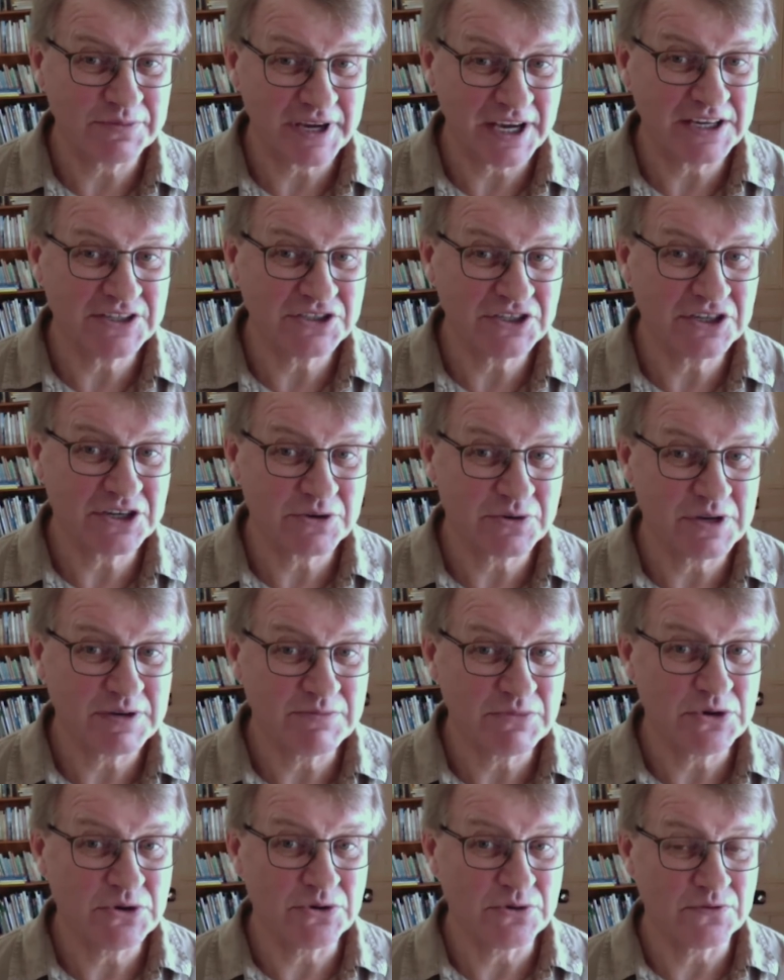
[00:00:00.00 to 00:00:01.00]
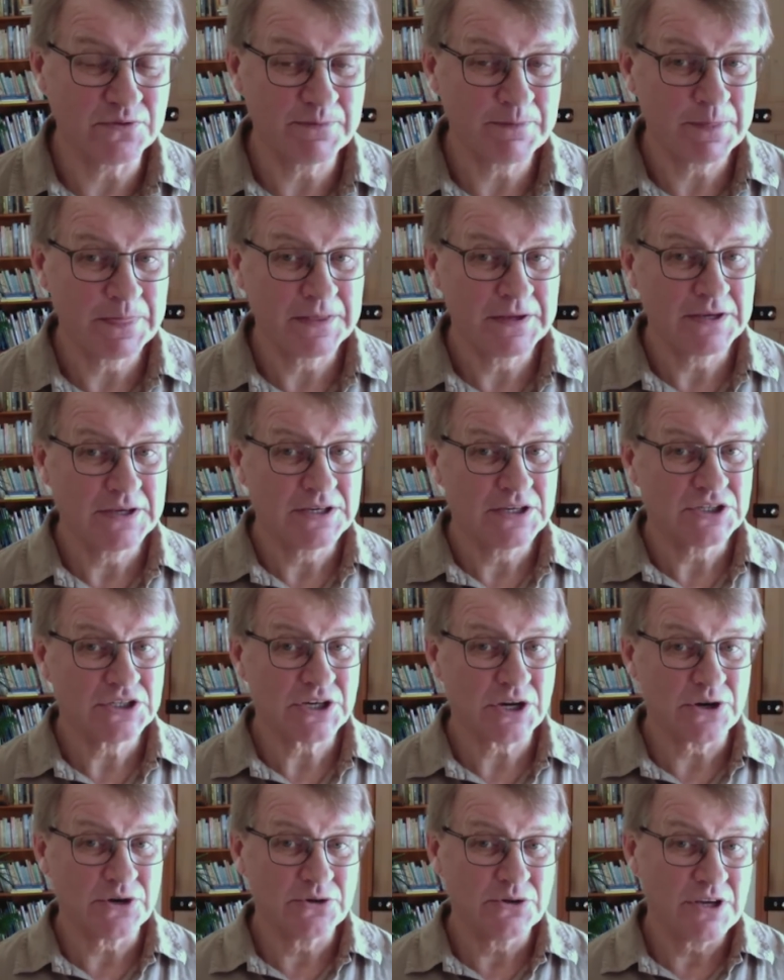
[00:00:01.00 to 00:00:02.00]
CanXida Remove.
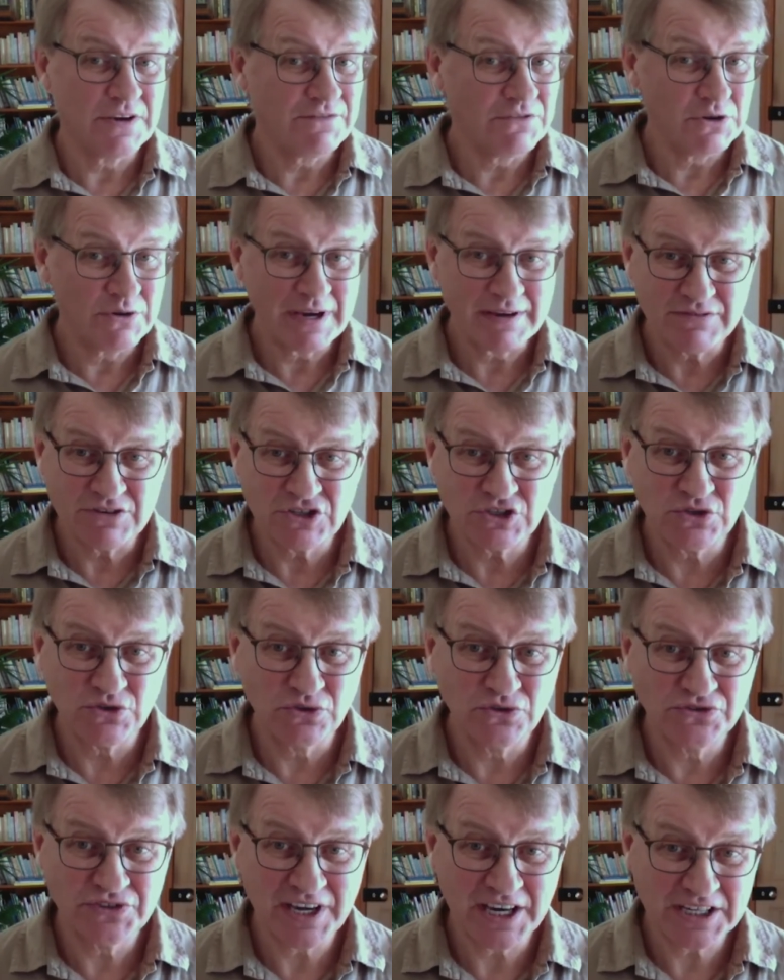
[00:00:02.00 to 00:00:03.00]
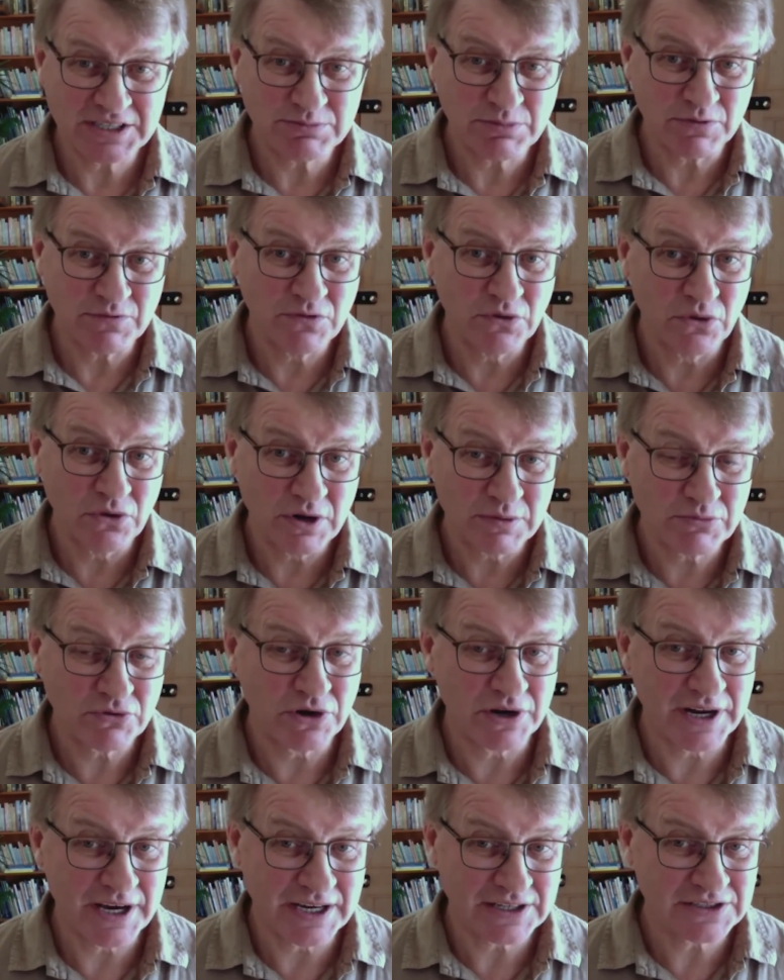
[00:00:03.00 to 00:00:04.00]
So if you have a stool test before a
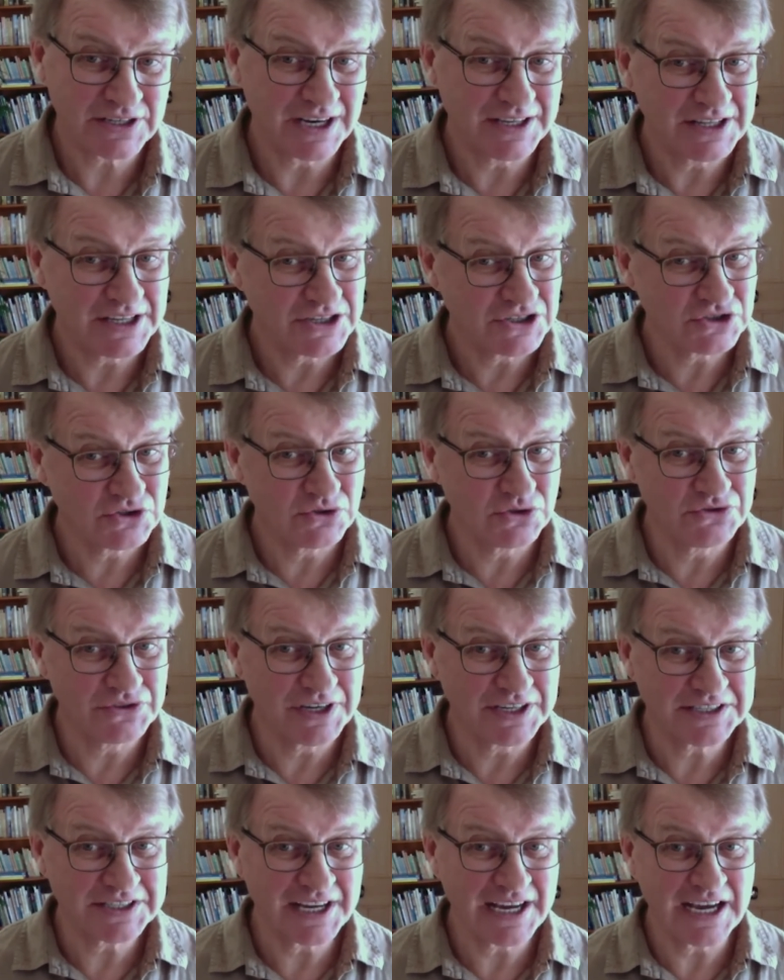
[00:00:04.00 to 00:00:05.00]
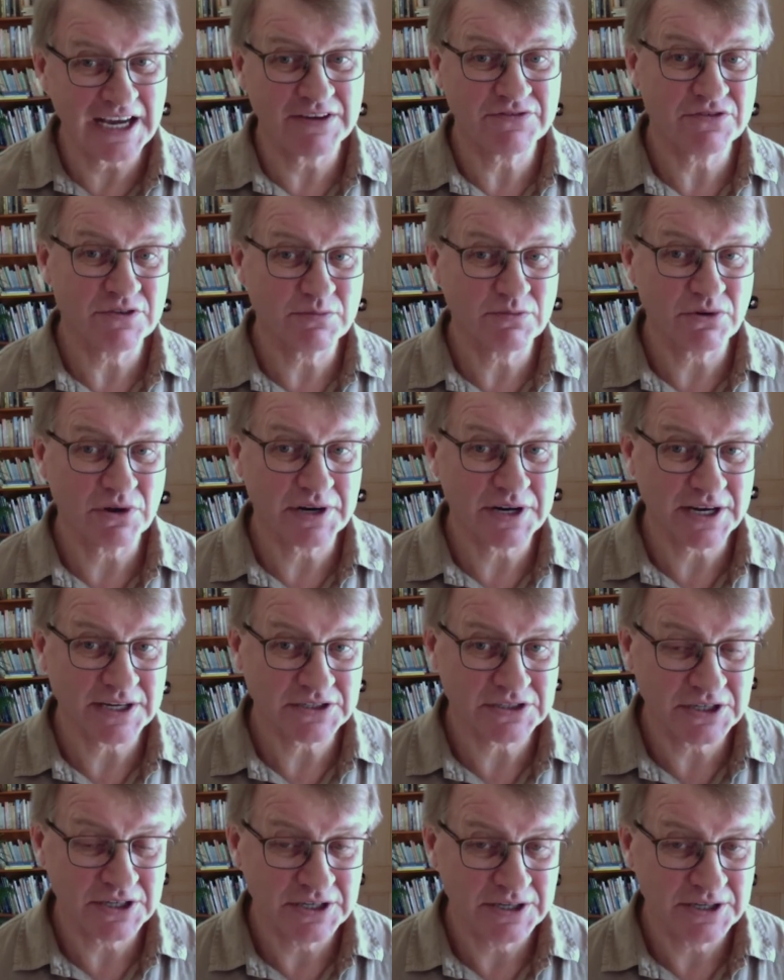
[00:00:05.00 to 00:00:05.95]
product and then a stool test after a product,